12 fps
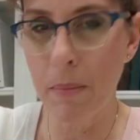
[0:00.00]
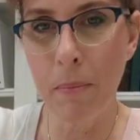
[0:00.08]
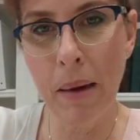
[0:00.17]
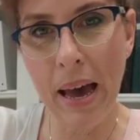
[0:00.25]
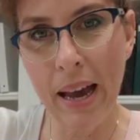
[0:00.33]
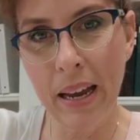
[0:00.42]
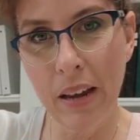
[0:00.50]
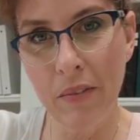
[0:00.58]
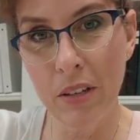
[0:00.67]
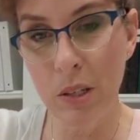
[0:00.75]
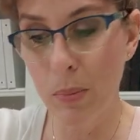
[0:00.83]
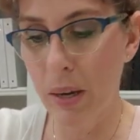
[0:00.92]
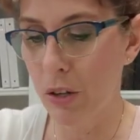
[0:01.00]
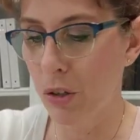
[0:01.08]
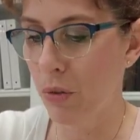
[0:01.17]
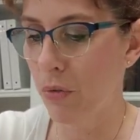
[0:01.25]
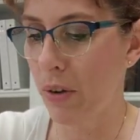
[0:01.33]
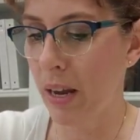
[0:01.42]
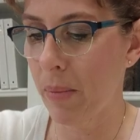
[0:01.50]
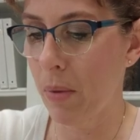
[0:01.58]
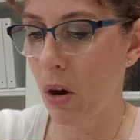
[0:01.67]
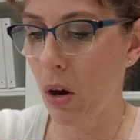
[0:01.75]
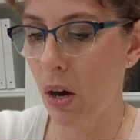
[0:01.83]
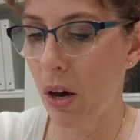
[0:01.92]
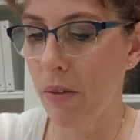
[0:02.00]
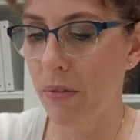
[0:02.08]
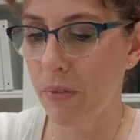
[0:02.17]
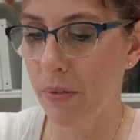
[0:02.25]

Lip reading: back of this picture frame off.